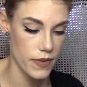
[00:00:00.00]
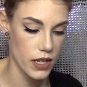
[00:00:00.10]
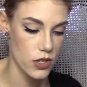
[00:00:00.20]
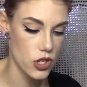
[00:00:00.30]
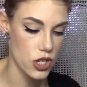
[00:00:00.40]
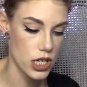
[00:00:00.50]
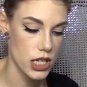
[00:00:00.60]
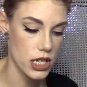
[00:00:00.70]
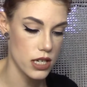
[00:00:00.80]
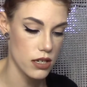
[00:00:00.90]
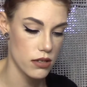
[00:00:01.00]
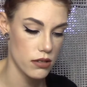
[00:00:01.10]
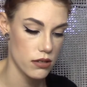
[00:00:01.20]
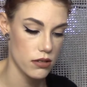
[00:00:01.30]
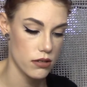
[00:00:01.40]
she
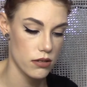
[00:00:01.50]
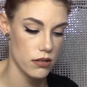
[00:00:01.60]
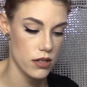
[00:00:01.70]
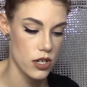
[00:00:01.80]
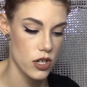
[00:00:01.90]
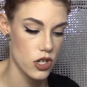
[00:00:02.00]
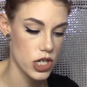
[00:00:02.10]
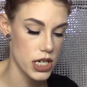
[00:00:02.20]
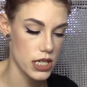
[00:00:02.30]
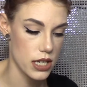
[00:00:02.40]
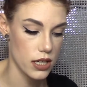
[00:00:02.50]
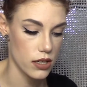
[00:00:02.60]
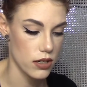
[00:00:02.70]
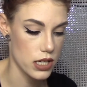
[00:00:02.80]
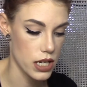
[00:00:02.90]
did it
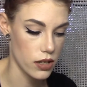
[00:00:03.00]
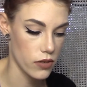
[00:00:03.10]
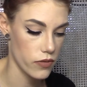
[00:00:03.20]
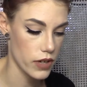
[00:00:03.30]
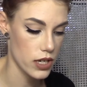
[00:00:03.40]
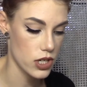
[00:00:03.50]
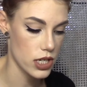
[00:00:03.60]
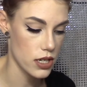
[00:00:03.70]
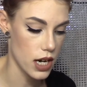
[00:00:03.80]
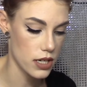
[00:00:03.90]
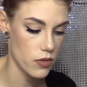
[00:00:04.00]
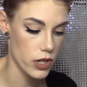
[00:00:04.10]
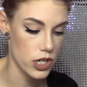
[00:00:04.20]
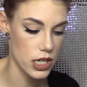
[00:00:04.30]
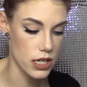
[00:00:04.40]
herself, and she got to where
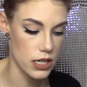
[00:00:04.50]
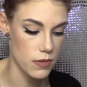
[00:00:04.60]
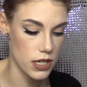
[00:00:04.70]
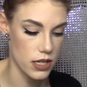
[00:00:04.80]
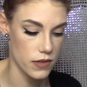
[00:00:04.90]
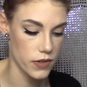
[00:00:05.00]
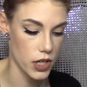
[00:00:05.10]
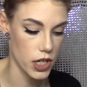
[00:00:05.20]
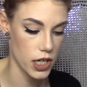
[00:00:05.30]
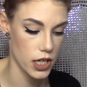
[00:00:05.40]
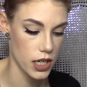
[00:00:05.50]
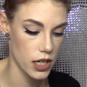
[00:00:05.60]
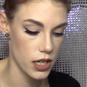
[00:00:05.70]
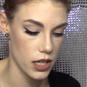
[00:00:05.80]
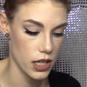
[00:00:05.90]
she is because of her
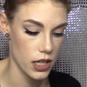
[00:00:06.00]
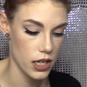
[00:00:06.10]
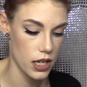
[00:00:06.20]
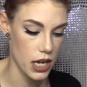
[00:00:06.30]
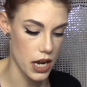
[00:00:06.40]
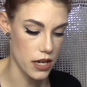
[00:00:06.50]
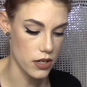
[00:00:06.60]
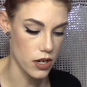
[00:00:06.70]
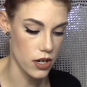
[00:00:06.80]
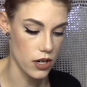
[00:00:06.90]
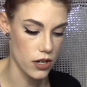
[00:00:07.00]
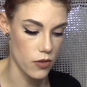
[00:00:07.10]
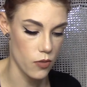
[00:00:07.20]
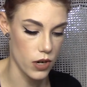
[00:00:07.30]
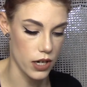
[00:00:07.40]
and her
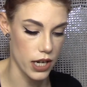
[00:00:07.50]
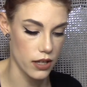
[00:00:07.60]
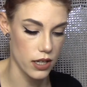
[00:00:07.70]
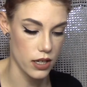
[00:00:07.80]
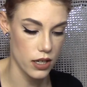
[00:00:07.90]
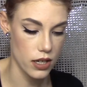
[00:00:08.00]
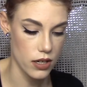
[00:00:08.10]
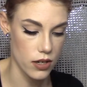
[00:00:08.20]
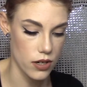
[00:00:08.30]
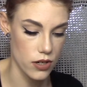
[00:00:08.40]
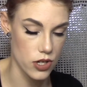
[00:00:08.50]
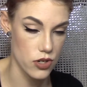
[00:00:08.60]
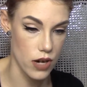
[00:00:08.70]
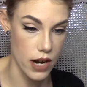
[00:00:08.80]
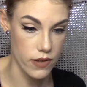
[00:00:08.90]
work ethic and her
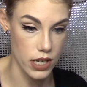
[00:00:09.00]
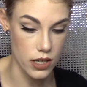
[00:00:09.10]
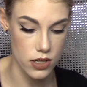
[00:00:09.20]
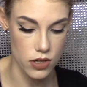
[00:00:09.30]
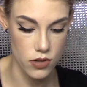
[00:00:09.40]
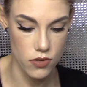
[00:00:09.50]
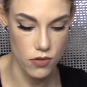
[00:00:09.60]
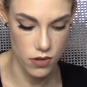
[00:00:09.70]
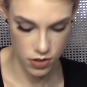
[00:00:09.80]
striving to